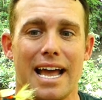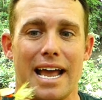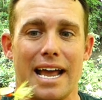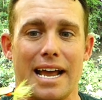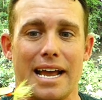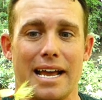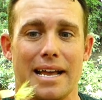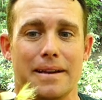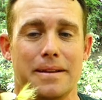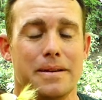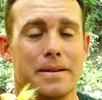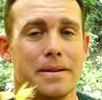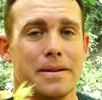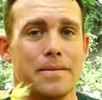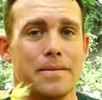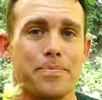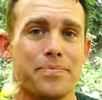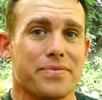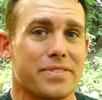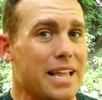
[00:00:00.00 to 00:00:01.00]
and
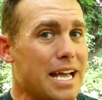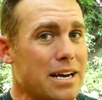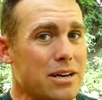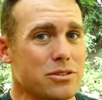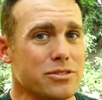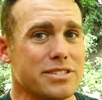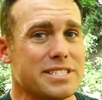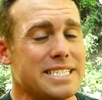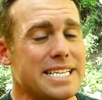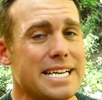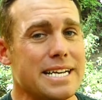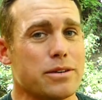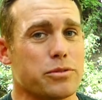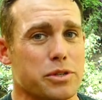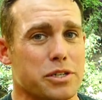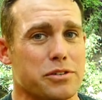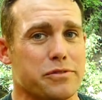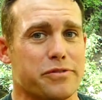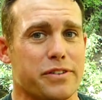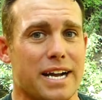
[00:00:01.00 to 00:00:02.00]
they don't sink
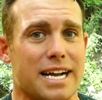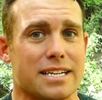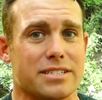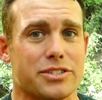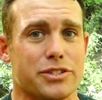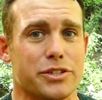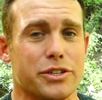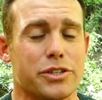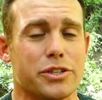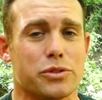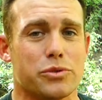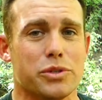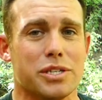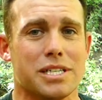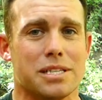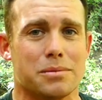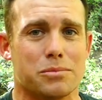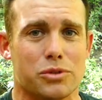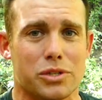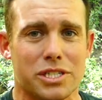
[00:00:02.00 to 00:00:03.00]
real fast, so you can
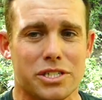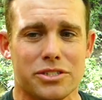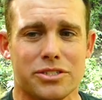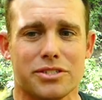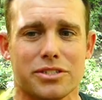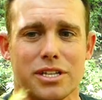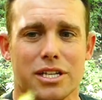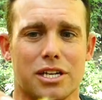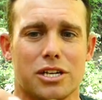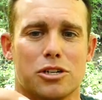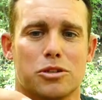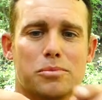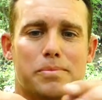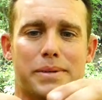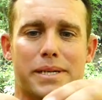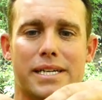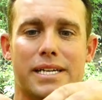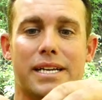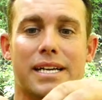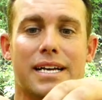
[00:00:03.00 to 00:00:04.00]
reel them real slow,
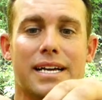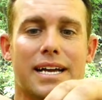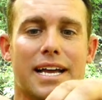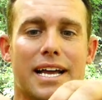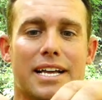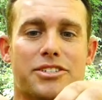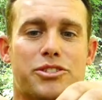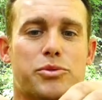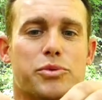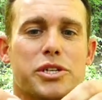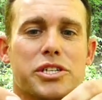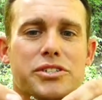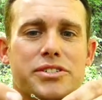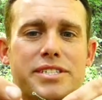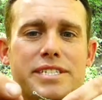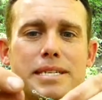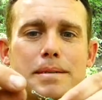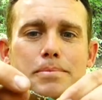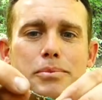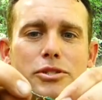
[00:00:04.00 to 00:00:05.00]
but it's real
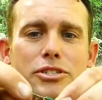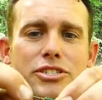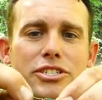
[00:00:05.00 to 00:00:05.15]
simple.